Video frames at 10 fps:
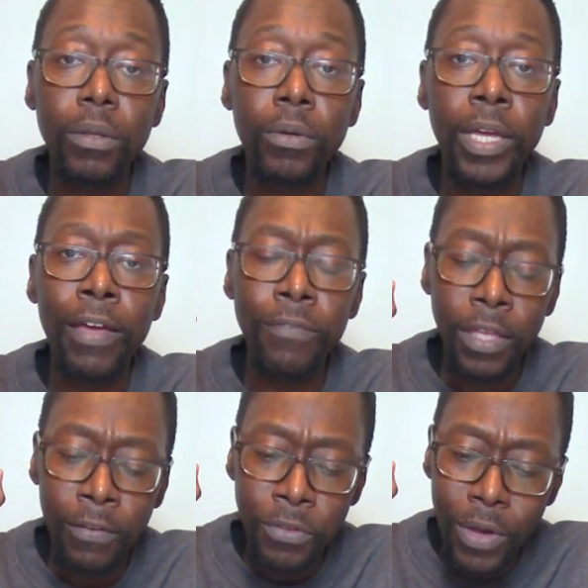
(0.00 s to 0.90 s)
okay,
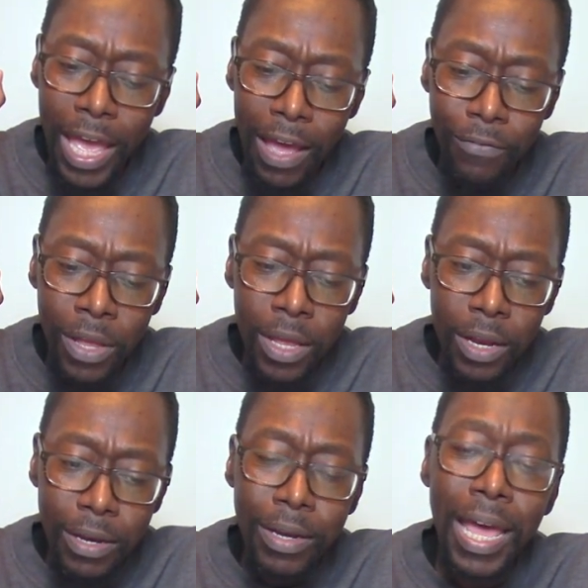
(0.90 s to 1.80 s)
if you have
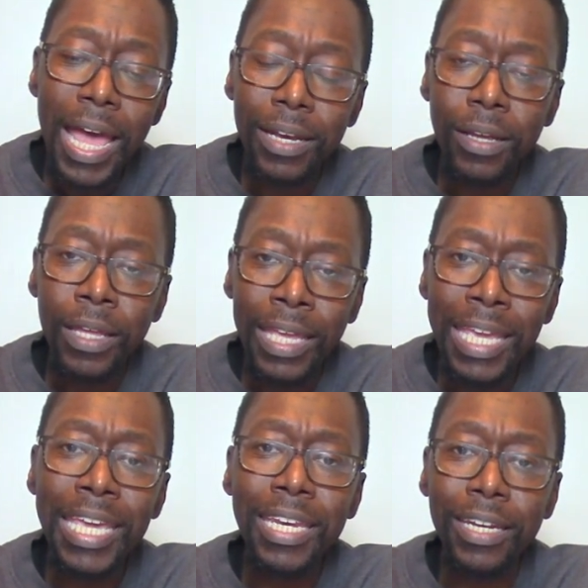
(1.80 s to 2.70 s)
not
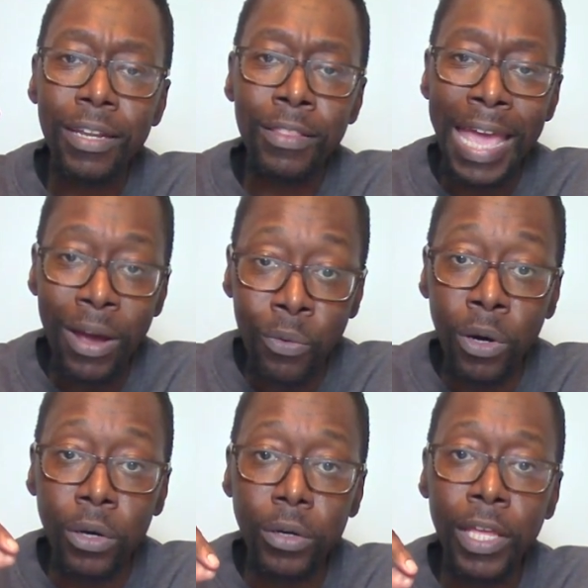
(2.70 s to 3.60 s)
heeded that
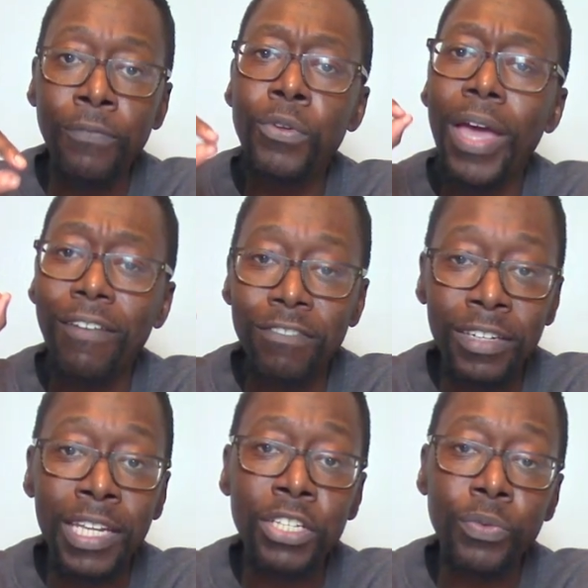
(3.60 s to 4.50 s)
word, if you
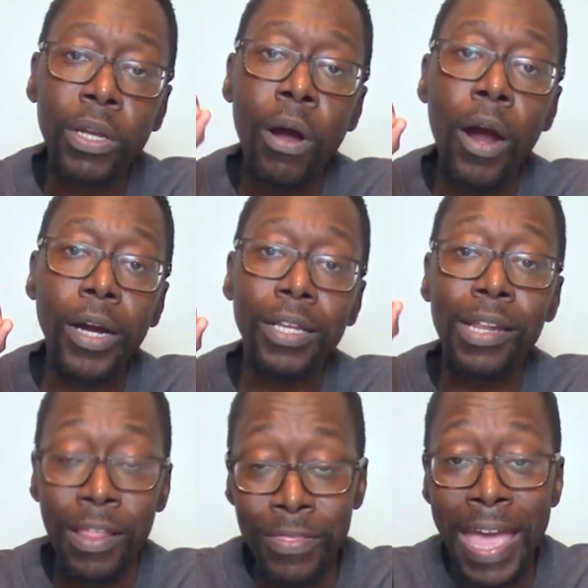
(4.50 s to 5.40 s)
have disregarded
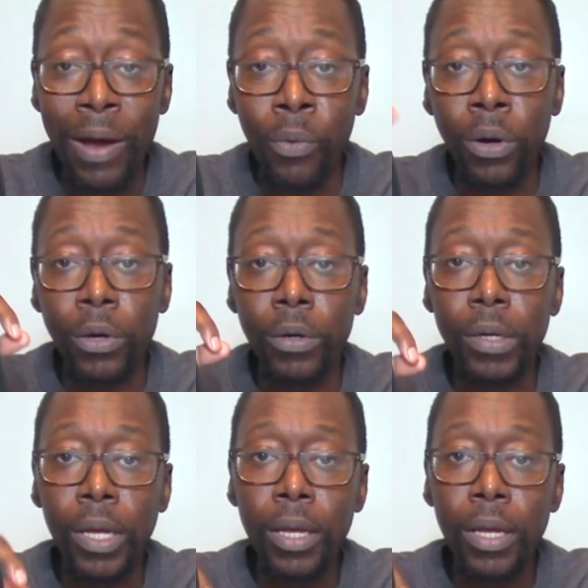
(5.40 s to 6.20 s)
that word,